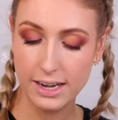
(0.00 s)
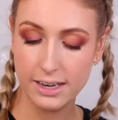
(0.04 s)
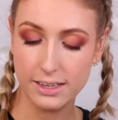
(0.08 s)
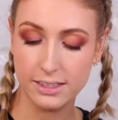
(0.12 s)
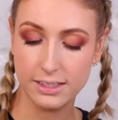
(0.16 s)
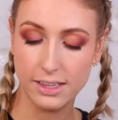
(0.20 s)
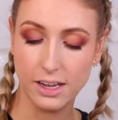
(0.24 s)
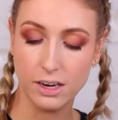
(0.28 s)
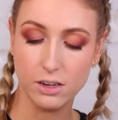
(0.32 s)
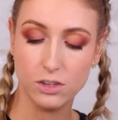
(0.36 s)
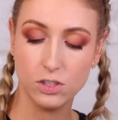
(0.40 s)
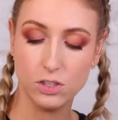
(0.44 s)
It
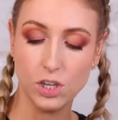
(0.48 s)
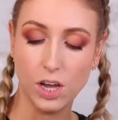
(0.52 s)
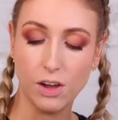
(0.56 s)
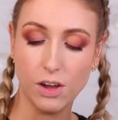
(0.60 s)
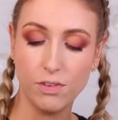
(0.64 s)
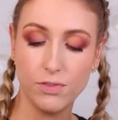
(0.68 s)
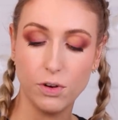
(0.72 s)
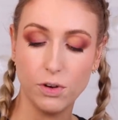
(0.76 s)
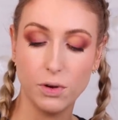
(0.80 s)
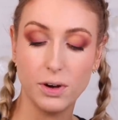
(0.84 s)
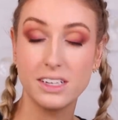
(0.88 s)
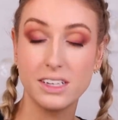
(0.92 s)
is their
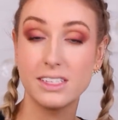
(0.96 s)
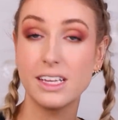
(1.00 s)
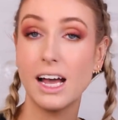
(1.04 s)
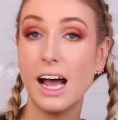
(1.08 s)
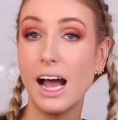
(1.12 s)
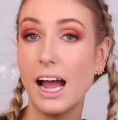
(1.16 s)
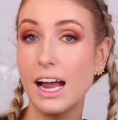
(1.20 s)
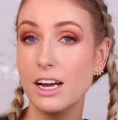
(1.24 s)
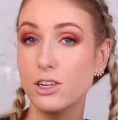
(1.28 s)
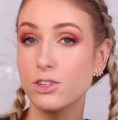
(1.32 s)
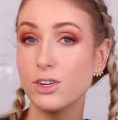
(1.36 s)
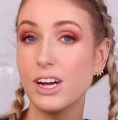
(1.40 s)
Soft Focus
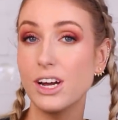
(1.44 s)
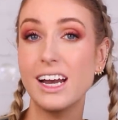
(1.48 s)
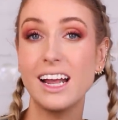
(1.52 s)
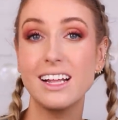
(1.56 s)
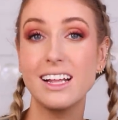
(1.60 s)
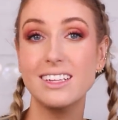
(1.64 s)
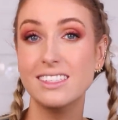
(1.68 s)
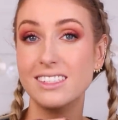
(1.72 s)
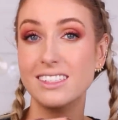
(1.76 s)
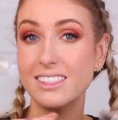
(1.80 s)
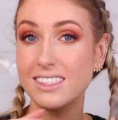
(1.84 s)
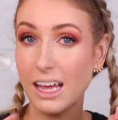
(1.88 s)
Hydrate
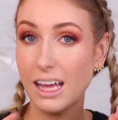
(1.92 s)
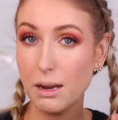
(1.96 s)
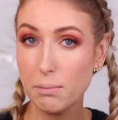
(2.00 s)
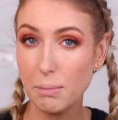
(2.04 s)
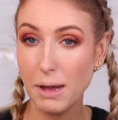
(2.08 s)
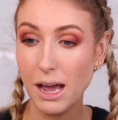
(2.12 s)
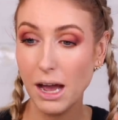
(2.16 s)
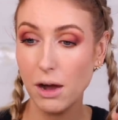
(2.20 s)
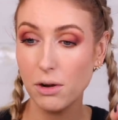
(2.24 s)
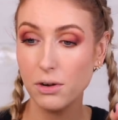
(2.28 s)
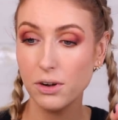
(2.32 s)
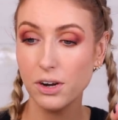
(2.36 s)
and Set
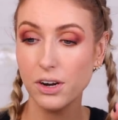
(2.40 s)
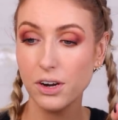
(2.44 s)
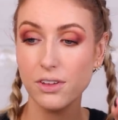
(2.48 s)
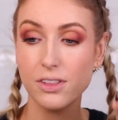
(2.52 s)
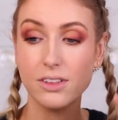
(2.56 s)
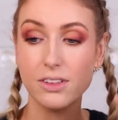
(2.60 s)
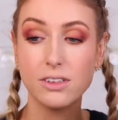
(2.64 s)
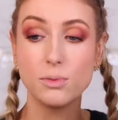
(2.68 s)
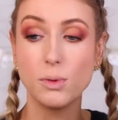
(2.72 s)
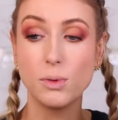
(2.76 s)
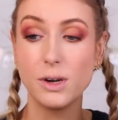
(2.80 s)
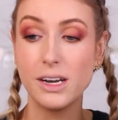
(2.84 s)
Powder.
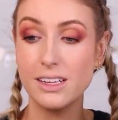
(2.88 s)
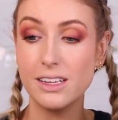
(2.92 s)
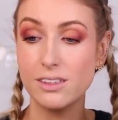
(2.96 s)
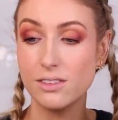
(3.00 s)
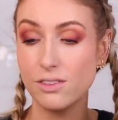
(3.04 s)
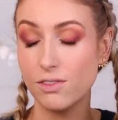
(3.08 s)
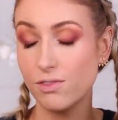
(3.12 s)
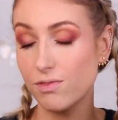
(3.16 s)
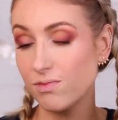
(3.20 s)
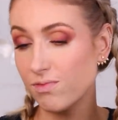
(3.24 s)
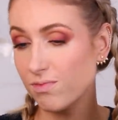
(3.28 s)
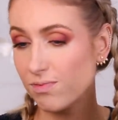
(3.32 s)
This one
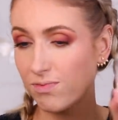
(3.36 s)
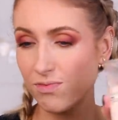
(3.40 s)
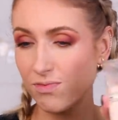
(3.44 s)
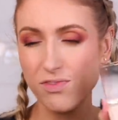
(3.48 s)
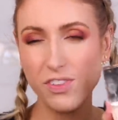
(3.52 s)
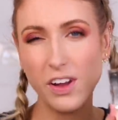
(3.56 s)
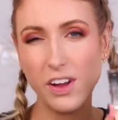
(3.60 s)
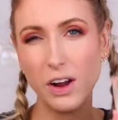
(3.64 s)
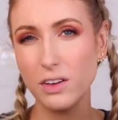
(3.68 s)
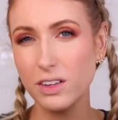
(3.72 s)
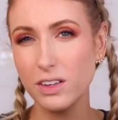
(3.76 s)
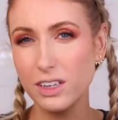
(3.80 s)
is
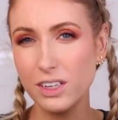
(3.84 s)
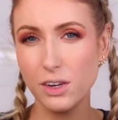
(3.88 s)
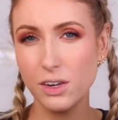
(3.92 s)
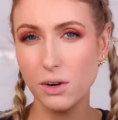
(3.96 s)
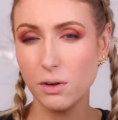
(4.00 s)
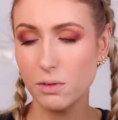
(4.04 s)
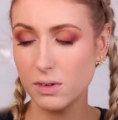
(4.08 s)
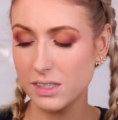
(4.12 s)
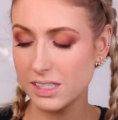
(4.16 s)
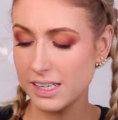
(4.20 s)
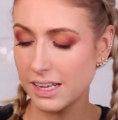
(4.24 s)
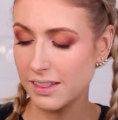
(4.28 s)
fairly new,
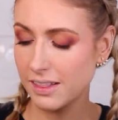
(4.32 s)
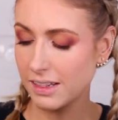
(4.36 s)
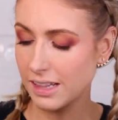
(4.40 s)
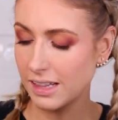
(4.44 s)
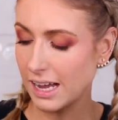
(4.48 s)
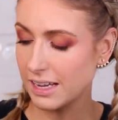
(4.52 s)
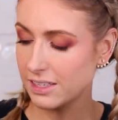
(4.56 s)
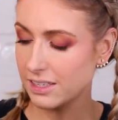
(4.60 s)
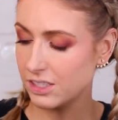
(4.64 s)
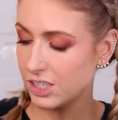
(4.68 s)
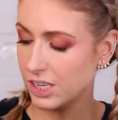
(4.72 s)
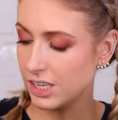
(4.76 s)
I want to say in the
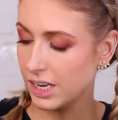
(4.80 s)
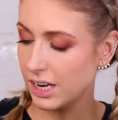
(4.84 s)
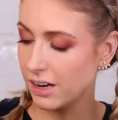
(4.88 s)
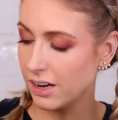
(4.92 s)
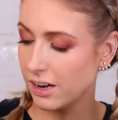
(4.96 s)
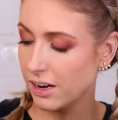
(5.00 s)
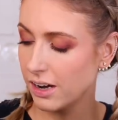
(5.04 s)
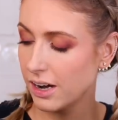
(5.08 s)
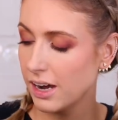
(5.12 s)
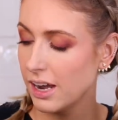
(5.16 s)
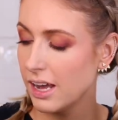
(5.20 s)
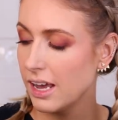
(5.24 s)
last
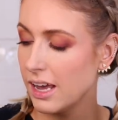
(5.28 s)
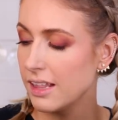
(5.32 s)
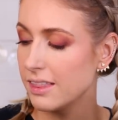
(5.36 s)
year.